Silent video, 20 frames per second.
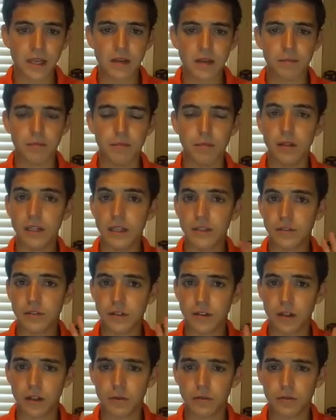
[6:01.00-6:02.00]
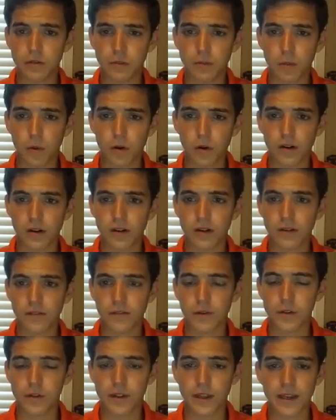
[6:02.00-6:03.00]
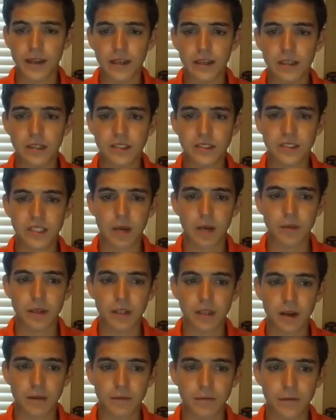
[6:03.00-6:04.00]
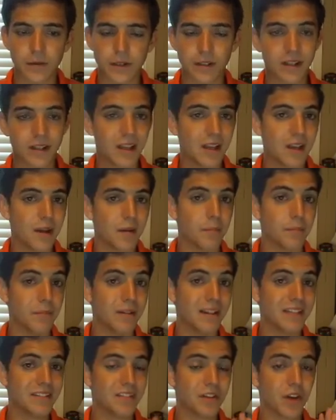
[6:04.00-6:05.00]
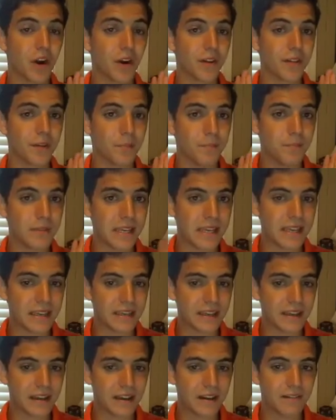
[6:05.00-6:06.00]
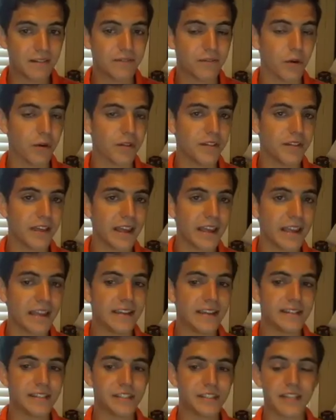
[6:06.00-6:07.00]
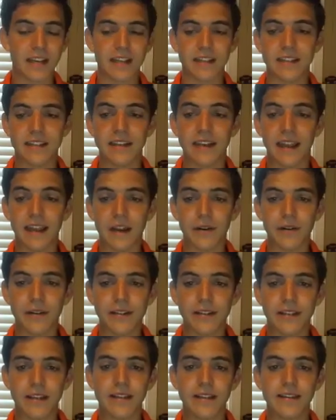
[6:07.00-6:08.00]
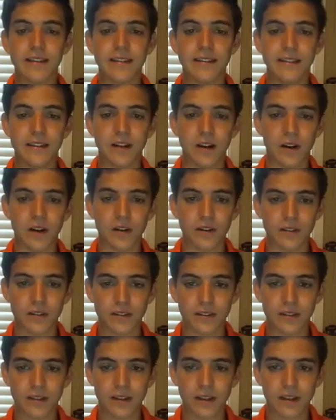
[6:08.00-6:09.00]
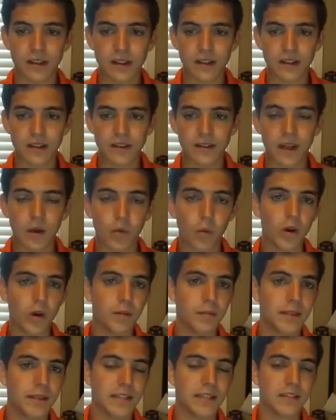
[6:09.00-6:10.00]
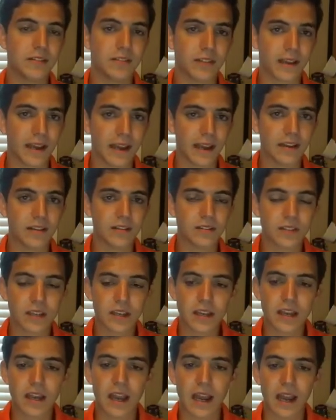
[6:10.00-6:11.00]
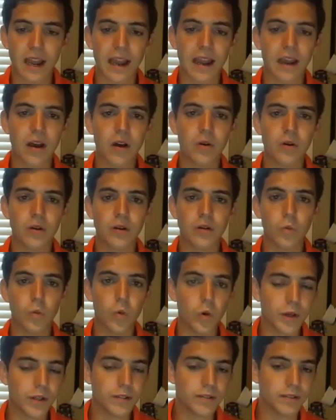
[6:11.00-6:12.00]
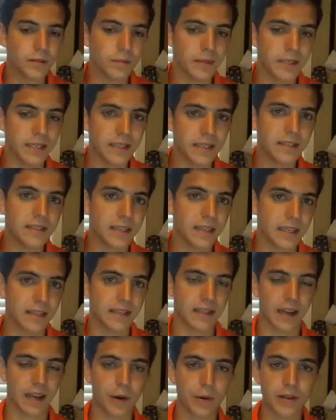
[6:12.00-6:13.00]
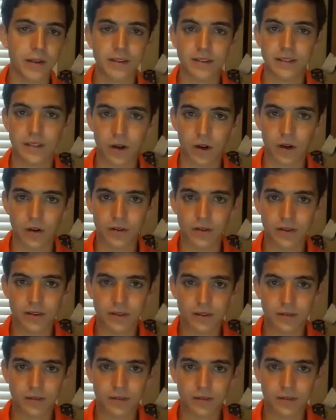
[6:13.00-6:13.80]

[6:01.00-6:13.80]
Blessed are those who mourn, for they shall be comforted. Blessed are the meek, for they shall inherit the earth." Now one begins to ask, how would the meek inherit the earth?